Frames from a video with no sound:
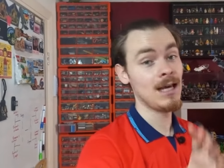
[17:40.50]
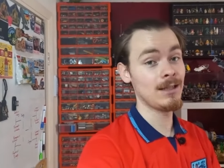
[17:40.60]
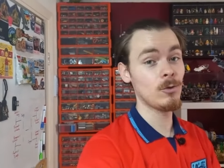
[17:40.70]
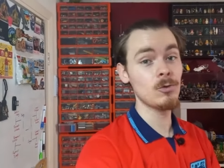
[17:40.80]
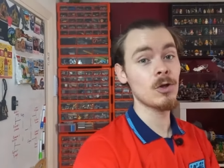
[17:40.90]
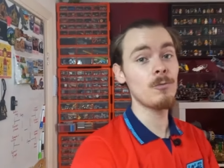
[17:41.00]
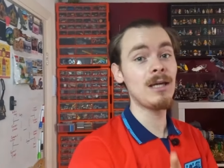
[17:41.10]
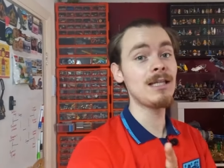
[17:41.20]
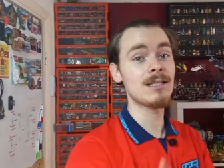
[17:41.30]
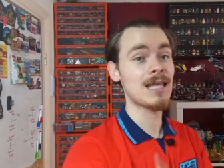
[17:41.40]
It also
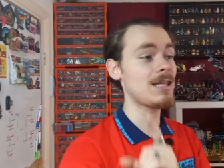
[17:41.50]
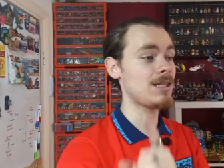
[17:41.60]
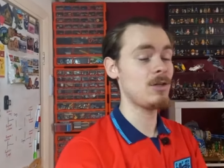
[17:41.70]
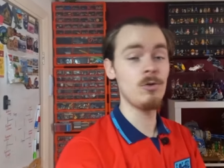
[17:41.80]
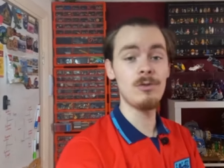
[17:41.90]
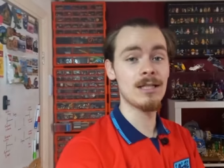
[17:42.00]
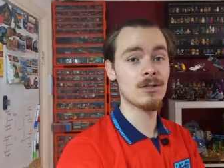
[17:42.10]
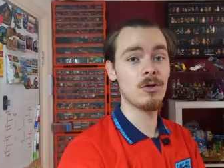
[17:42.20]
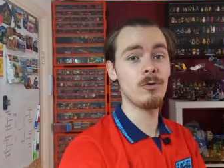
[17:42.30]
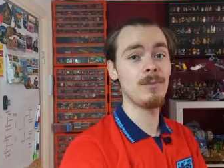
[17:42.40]
means that the
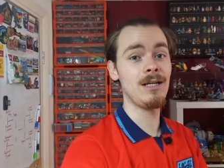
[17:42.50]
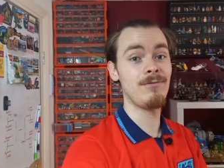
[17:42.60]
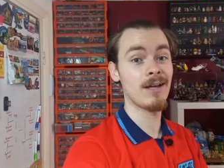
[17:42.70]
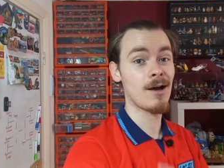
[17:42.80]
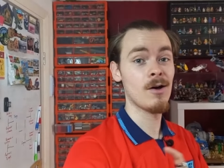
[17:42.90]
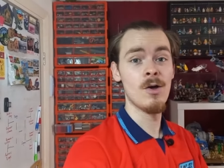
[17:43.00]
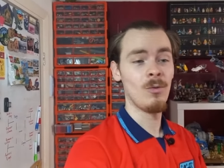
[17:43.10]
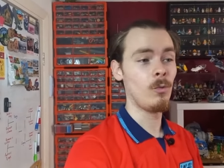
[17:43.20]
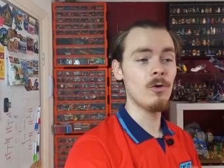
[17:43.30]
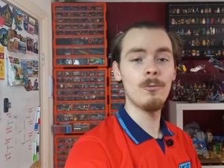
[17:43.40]
UCS Luke minifigure
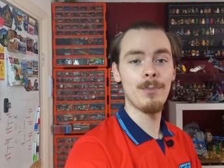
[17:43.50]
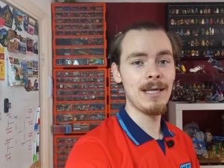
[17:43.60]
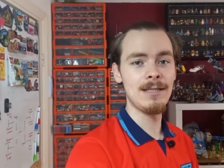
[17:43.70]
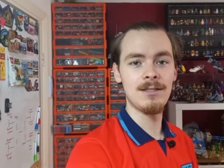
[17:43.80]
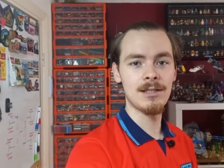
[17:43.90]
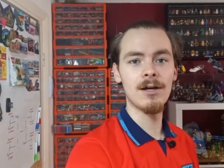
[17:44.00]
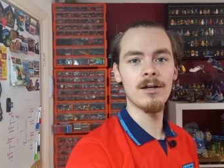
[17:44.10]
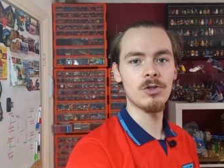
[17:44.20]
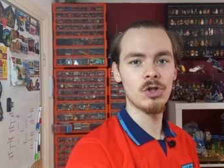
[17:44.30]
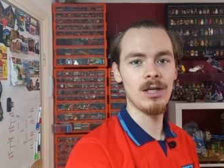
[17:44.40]
will be
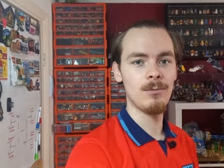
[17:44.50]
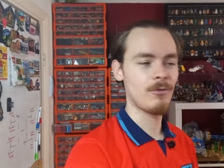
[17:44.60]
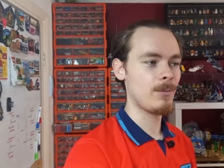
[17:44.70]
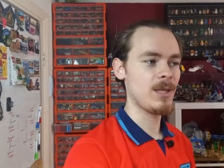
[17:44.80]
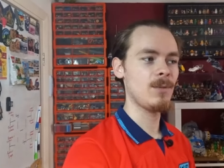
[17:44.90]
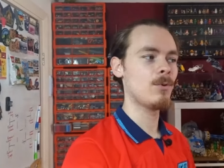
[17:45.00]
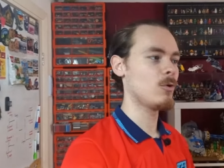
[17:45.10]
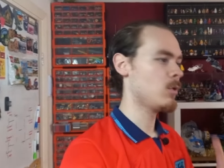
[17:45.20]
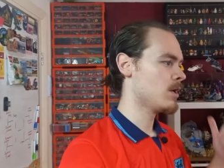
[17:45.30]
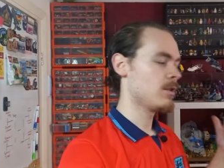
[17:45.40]
dirt cheap for
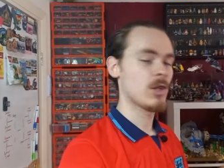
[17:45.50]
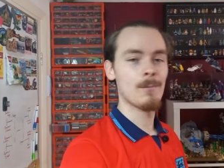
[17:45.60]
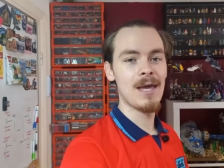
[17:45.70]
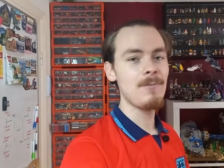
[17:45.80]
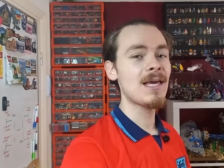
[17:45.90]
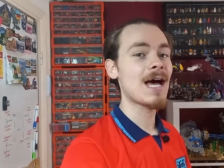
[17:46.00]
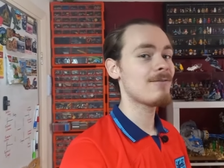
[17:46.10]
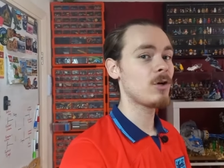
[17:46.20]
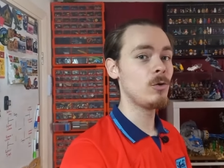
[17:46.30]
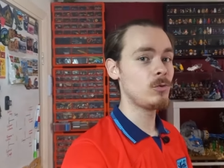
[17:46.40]
people that maybe
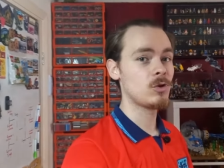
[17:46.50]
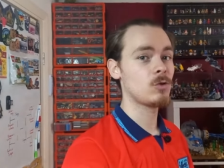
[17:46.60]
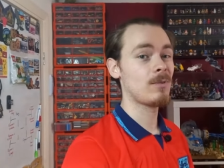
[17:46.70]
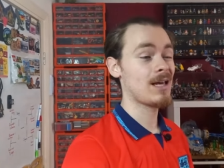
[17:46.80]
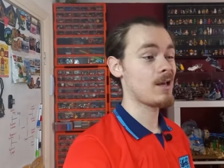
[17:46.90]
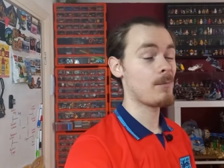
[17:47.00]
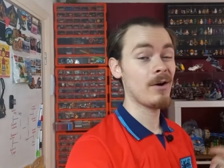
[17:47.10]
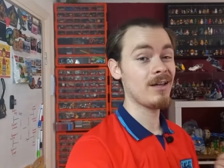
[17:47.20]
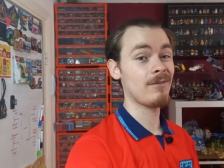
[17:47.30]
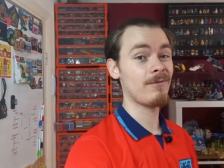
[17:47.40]
have a Luke to spare, are
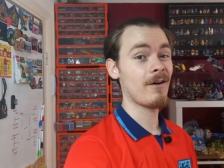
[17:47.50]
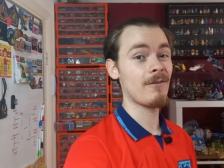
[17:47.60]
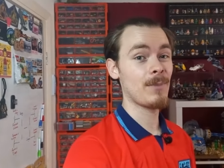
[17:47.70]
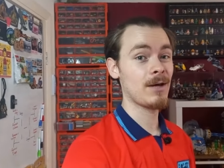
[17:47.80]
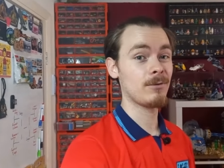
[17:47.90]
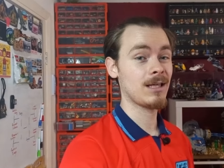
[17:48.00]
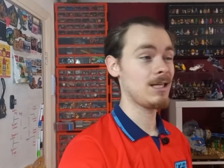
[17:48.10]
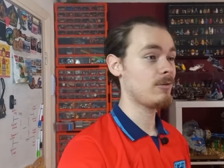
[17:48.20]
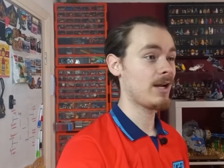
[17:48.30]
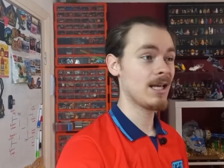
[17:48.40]
buying a five pound
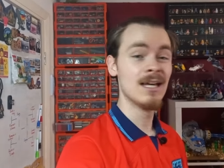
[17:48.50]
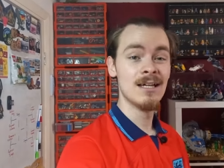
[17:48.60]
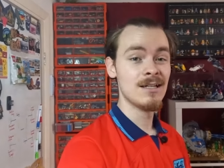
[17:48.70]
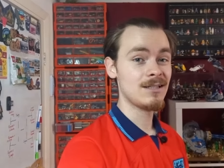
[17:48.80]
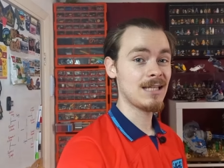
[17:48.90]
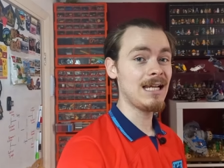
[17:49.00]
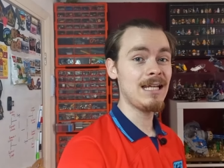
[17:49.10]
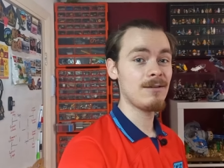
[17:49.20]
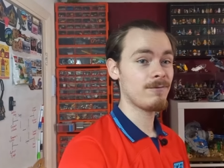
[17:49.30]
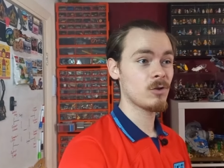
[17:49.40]
keyring, selling
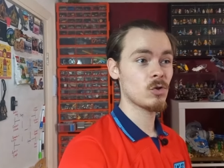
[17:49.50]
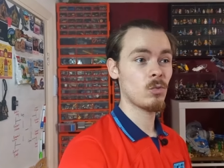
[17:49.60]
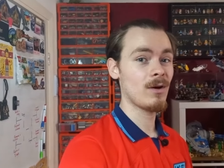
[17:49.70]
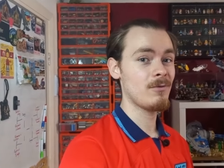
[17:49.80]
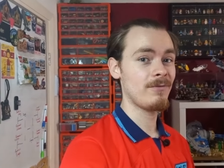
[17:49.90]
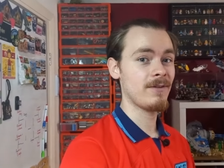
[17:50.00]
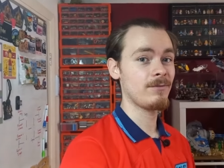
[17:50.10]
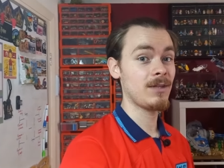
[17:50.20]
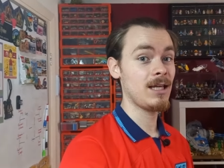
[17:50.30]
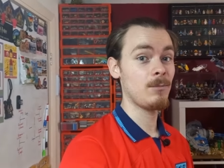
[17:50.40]
it for 12,
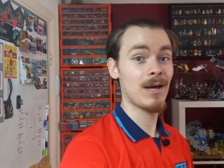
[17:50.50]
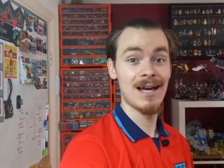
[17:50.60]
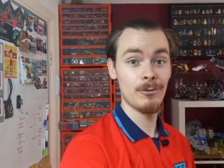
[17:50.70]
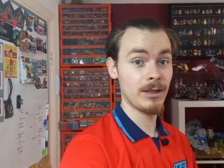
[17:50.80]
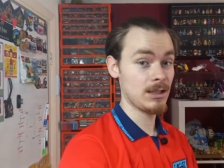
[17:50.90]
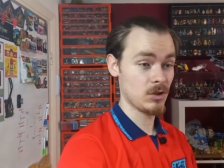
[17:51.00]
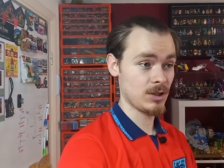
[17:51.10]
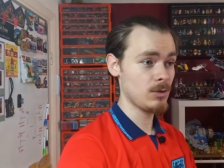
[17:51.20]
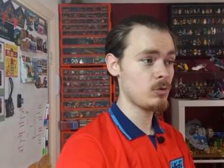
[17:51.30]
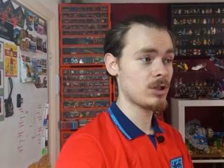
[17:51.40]
15 pound. It's
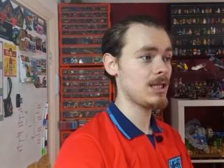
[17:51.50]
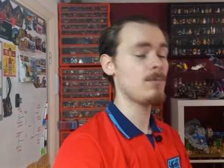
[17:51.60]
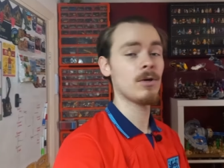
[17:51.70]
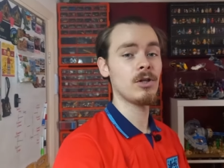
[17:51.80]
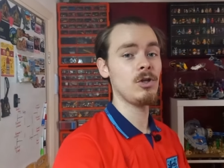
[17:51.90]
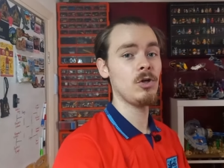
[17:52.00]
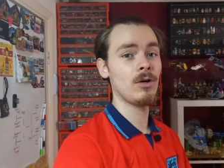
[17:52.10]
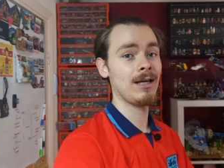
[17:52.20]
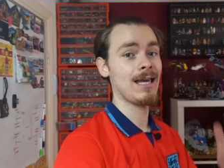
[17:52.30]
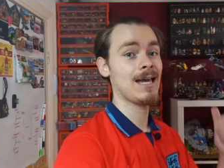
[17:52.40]
still cheaper than you
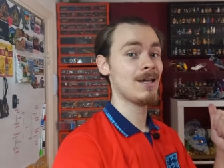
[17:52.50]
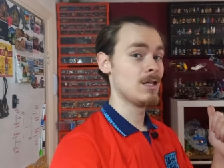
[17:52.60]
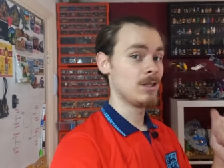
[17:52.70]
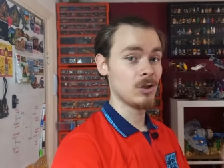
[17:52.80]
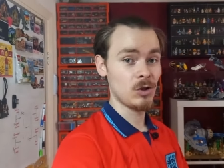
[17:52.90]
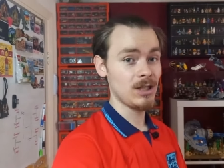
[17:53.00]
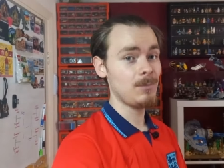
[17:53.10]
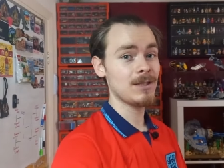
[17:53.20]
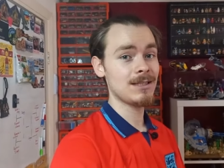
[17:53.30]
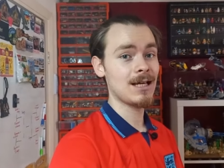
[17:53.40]
can get the
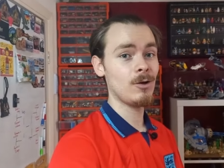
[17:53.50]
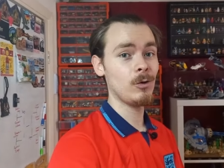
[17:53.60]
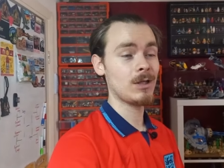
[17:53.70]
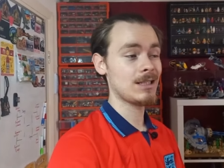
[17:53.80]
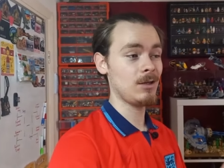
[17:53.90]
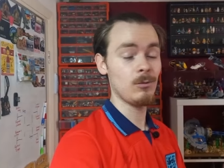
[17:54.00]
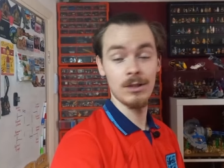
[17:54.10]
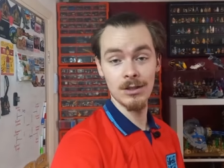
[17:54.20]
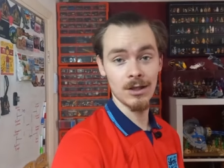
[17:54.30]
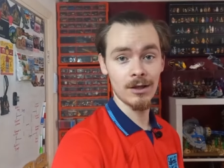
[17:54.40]
cheapest set Luke is in,
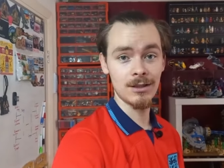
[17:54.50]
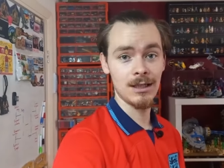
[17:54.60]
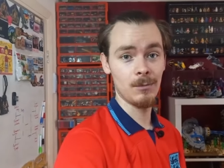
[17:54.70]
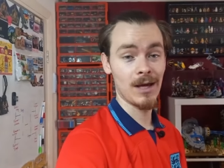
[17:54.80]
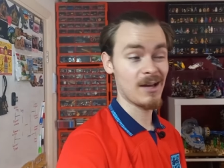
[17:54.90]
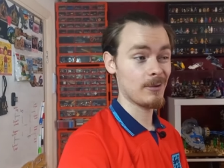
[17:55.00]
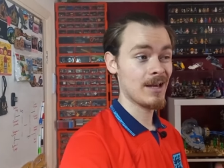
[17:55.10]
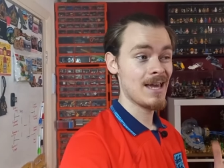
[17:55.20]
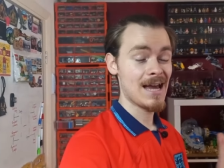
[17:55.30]
which is 13 pound,